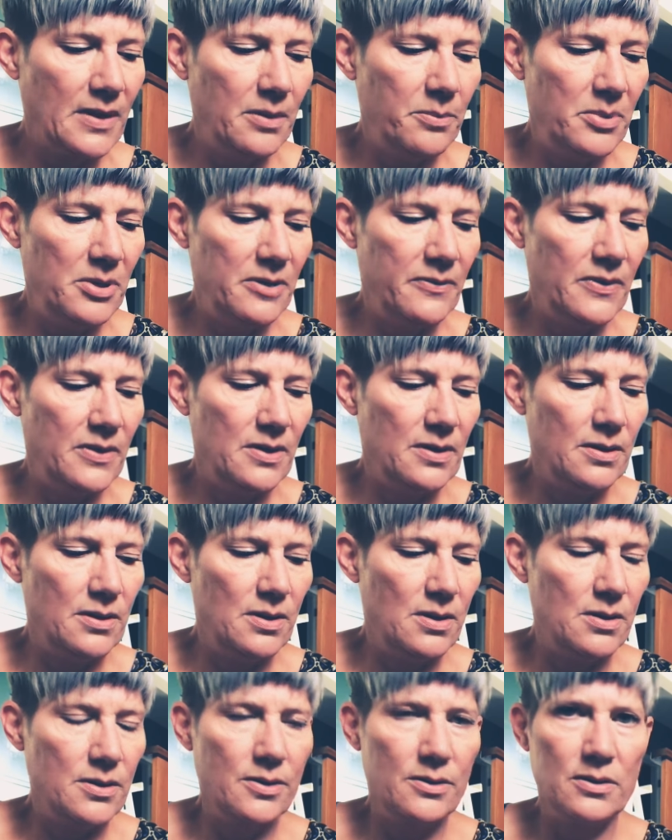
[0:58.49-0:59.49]
bit of a
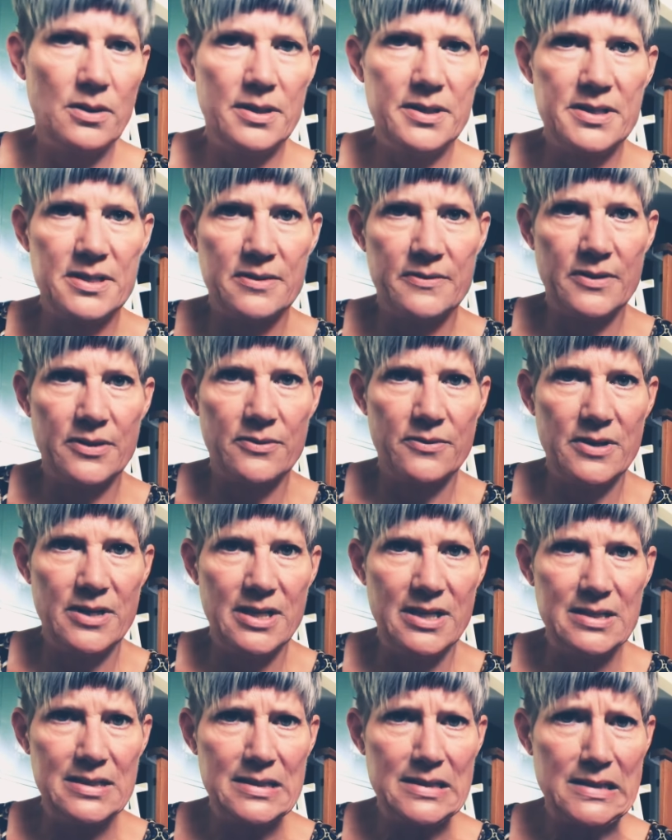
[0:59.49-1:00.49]
longer list of
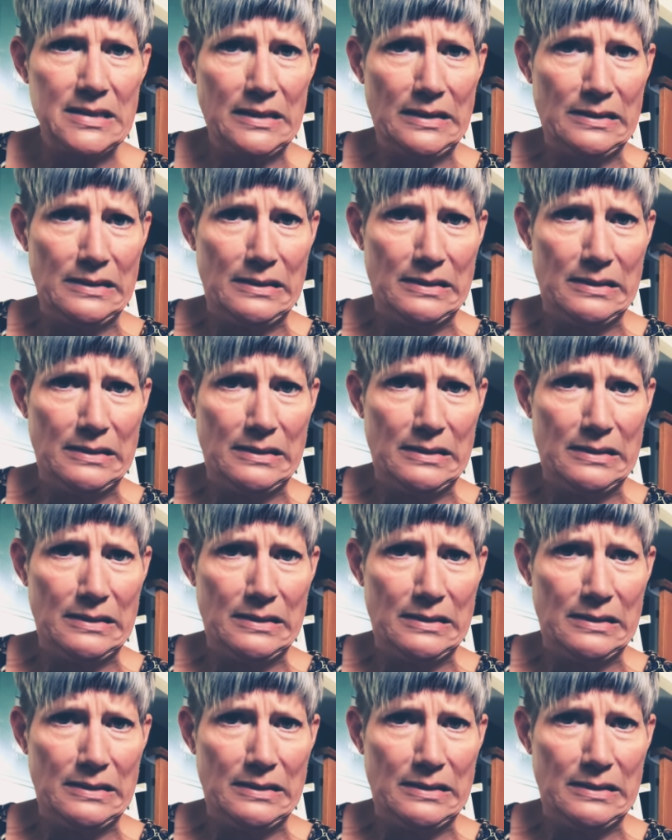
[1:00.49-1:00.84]
ingredients.